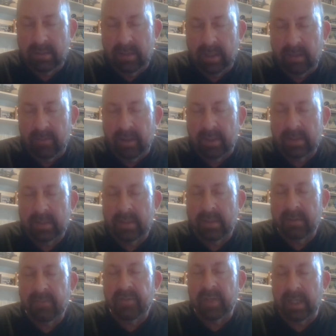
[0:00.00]
you give us,
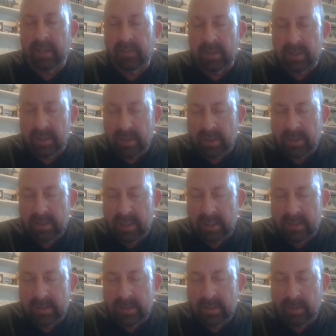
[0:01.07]
and forgive us our
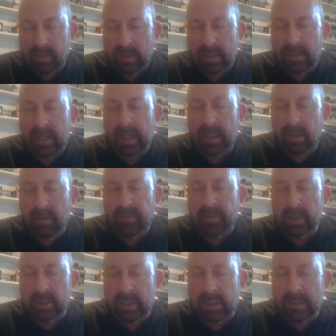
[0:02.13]
sins, and we thank you for
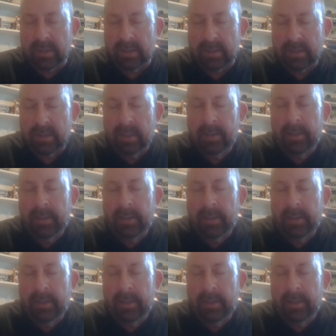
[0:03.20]
Jesus